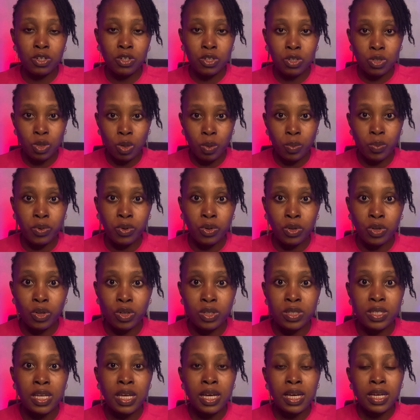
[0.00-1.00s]
your products.
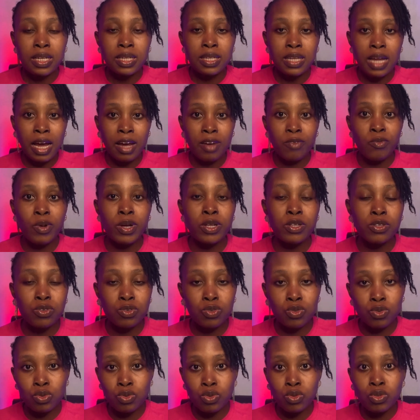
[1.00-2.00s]
I went to
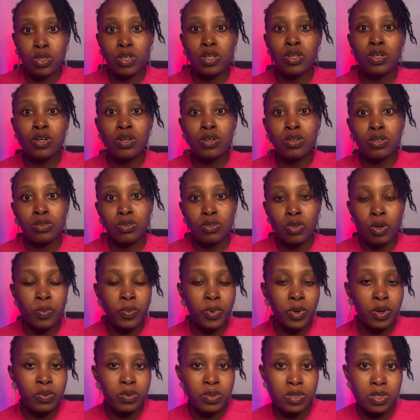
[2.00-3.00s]
do the topic
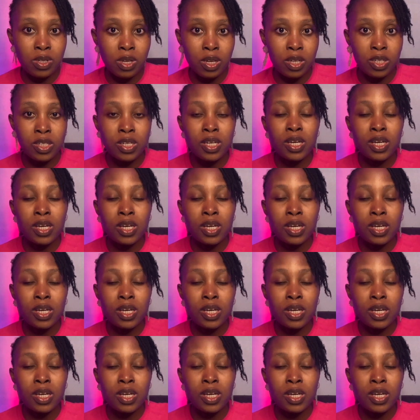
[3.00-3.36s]
research.